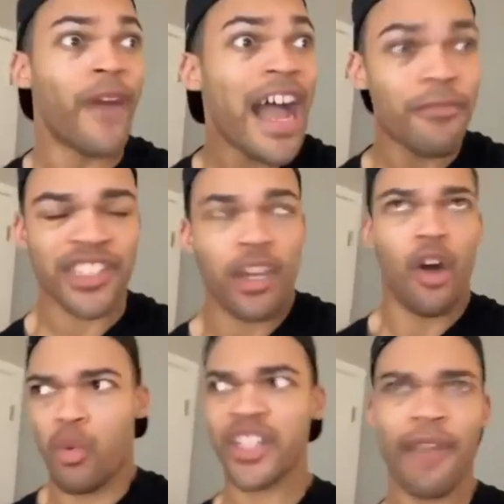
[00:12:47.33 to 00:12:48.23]
Virus?
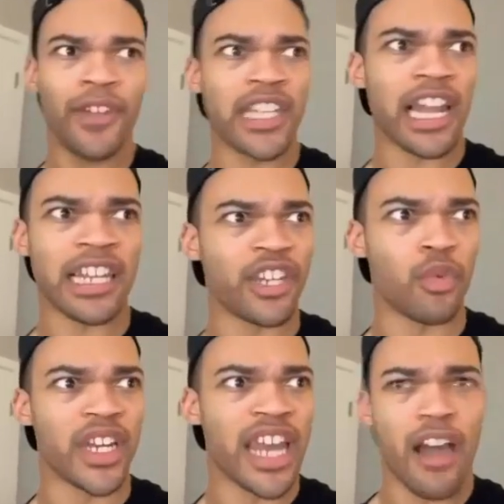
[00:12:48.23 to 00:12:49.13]
Oh, we're definitely not letting
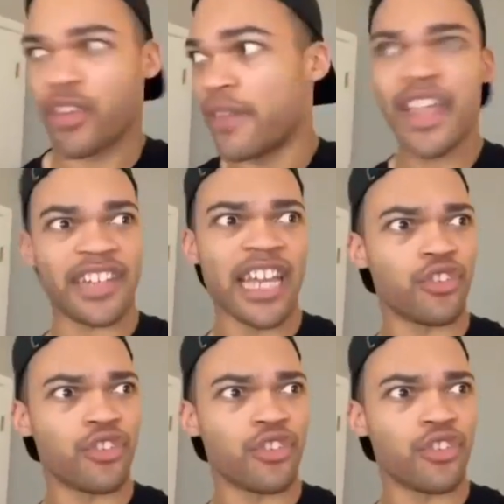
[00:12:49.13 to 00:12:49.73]
you in now. Give that to